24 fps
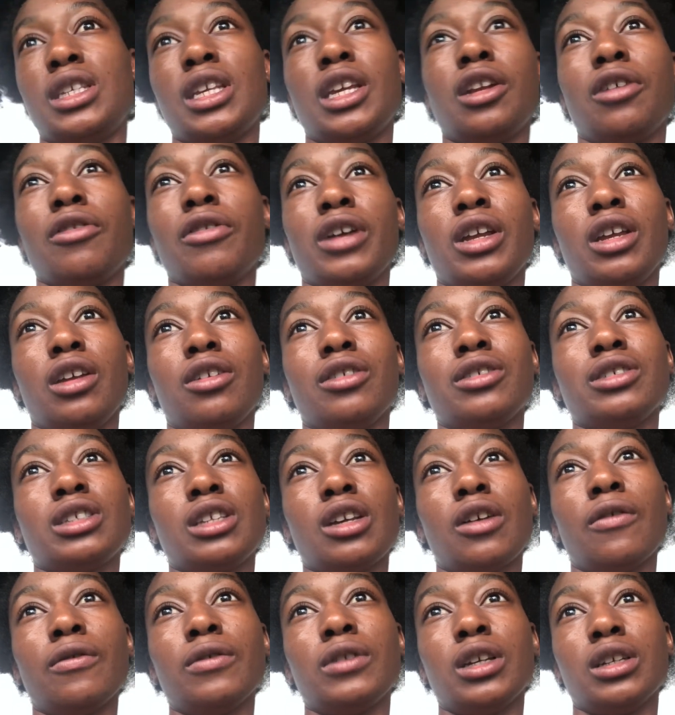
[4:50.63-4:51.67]
Centering
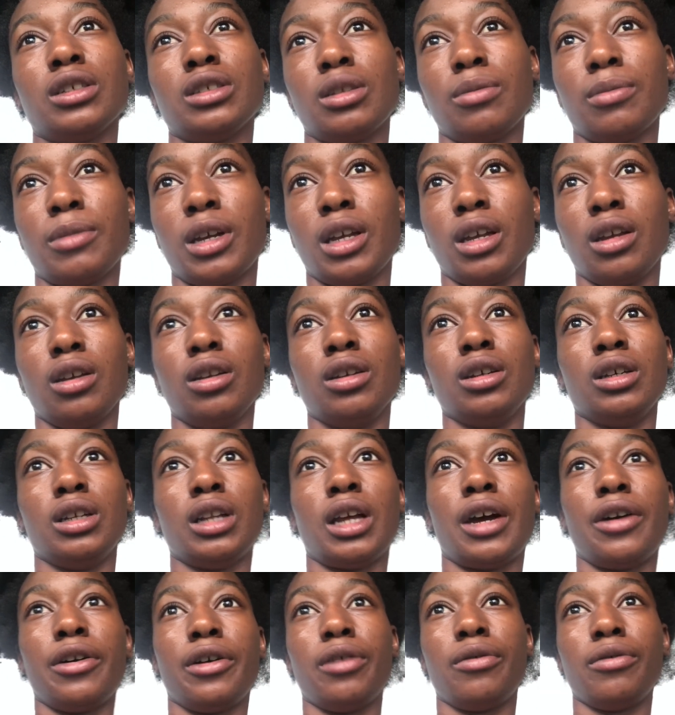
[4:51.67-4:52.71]
yourself does the mind good.
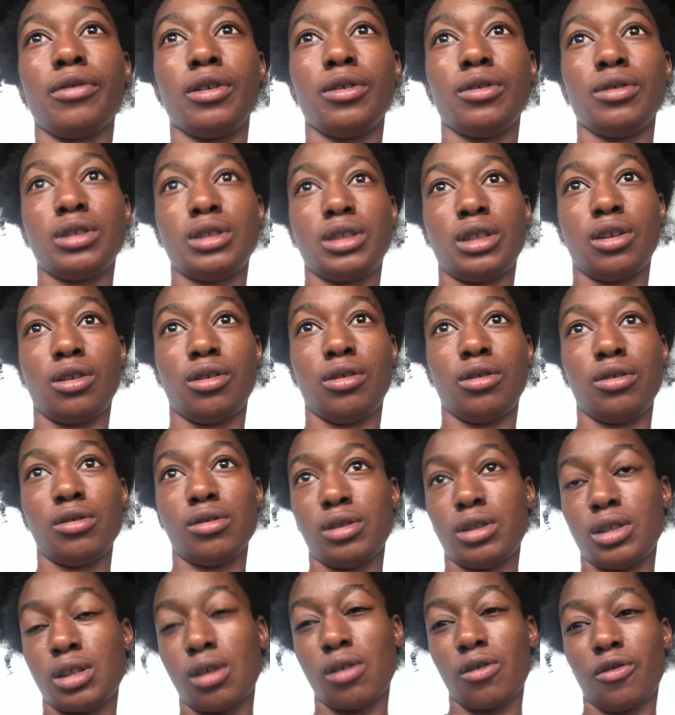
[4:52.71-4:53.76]
However you center
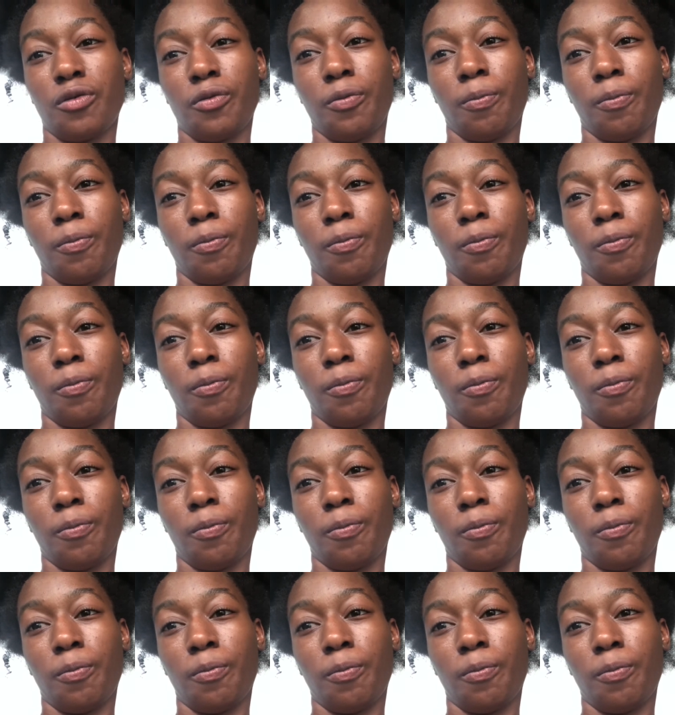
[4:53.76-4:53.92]
yourself.